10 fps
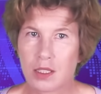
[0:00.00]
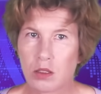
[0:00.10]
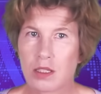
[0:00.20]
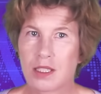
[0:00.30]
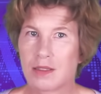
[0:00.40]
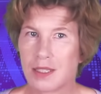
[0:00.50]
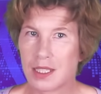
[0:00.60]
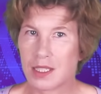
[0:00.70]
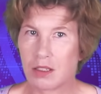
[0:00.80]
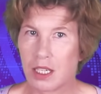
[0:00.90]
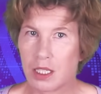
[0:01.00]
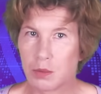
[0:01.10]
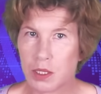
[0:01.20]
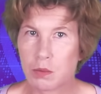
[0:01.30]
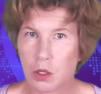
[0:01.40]
also
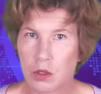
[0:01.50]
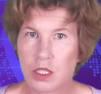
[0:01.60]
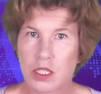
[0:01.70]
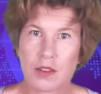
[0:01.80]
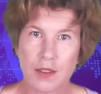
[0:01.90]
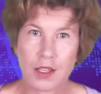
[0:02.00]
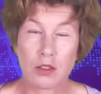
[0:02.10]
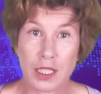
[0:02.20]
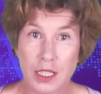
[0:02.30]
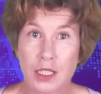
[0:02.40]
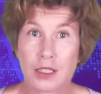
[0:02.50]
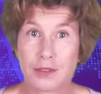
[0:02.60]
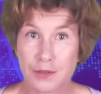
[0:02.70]
describes most theoretical